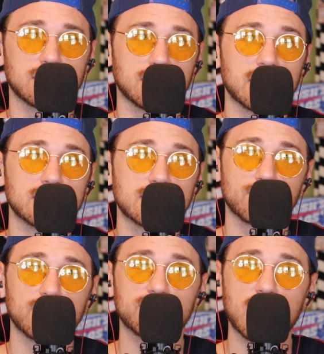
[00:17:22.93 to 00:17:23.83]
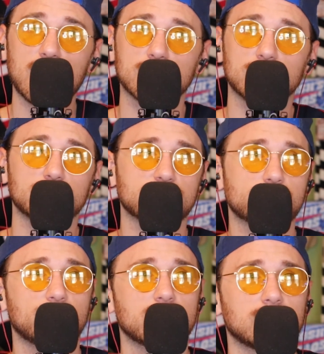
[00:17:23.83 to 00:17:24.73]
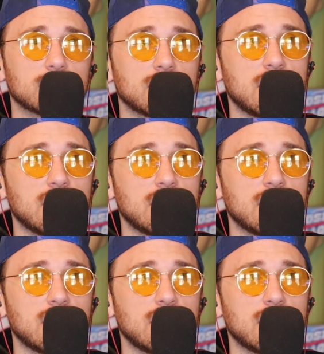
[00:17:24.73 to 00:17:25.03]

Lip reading: It's we've gotten a little spoiled.